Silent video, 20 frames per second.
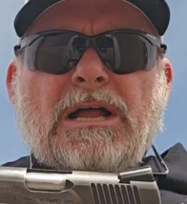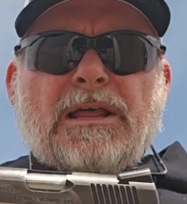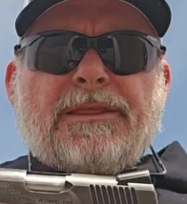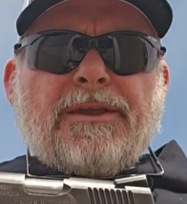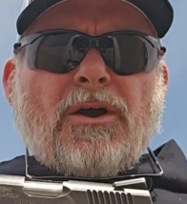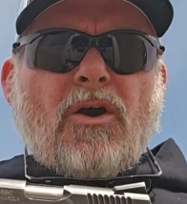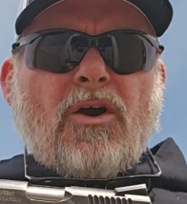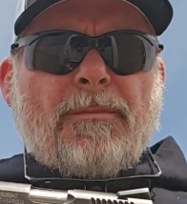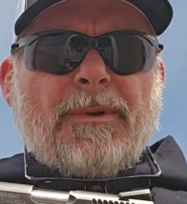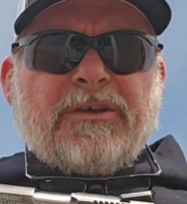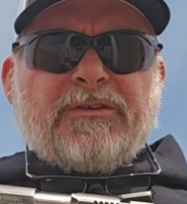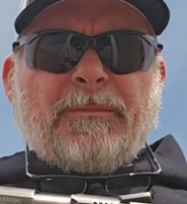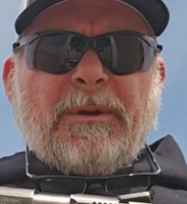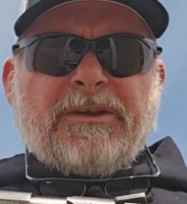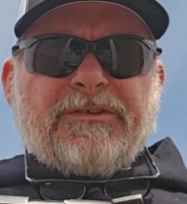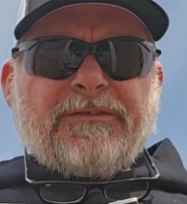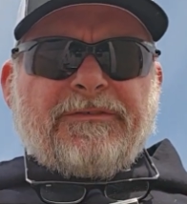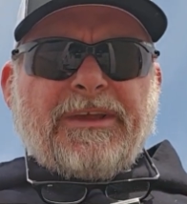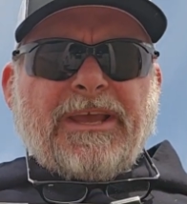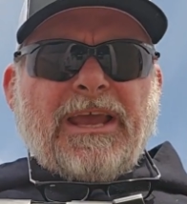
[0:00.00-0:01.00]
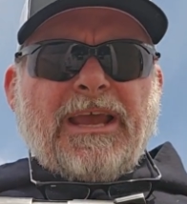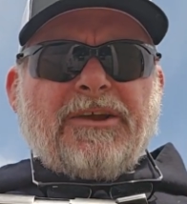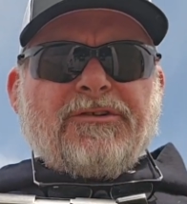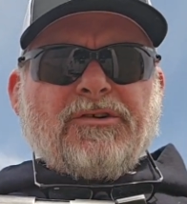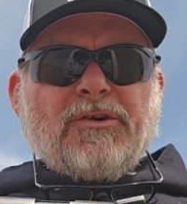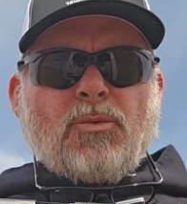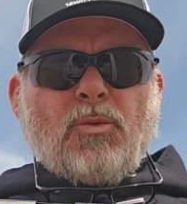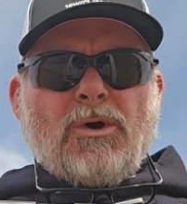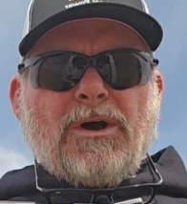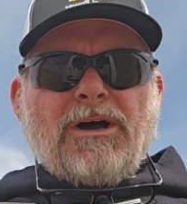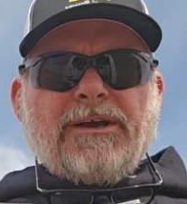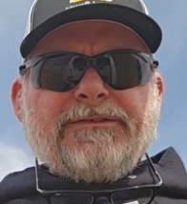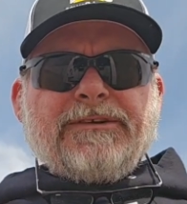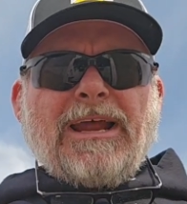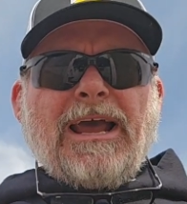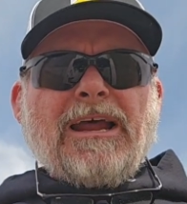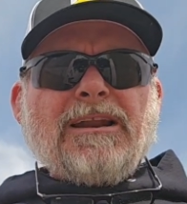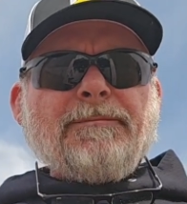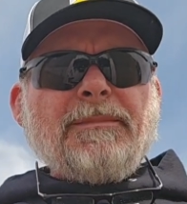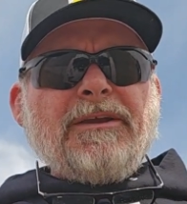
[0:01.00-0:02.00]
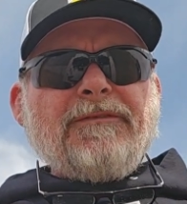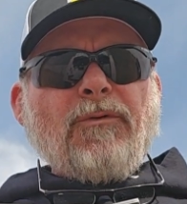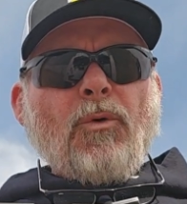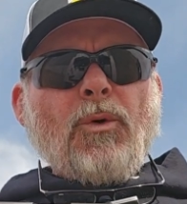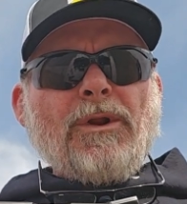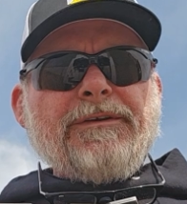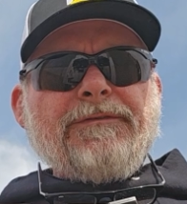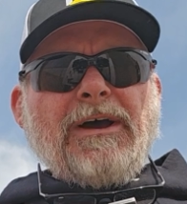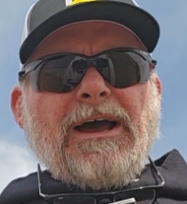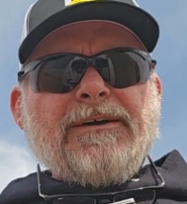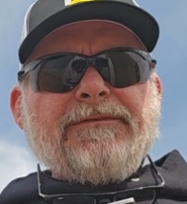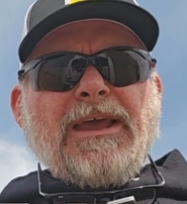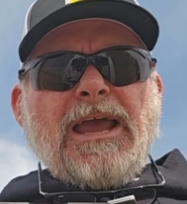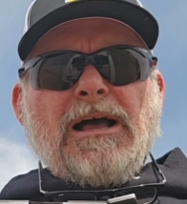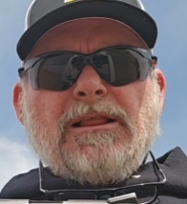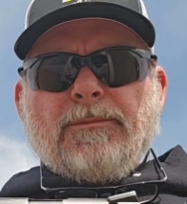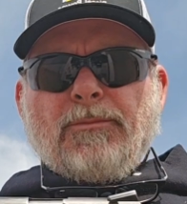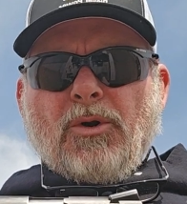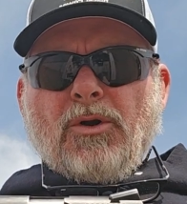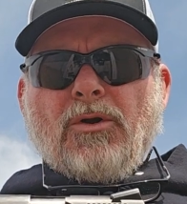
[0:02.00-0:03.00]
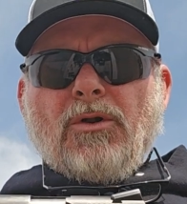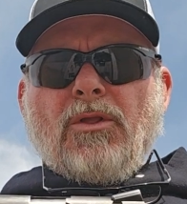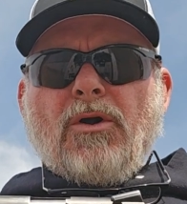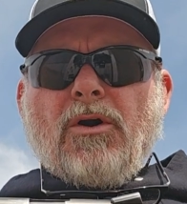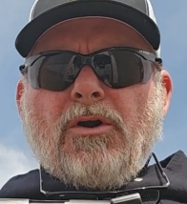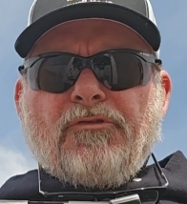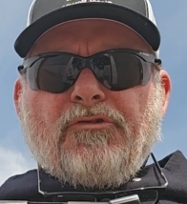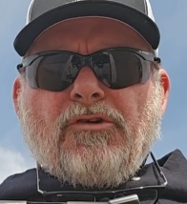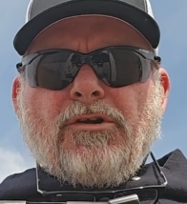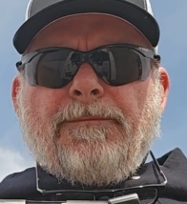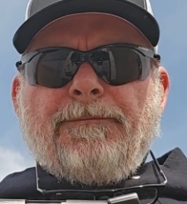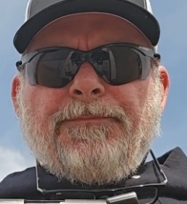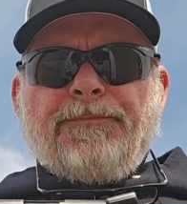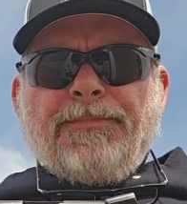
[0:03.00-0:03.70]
the Army specification was it had to be .45 caliber or larger,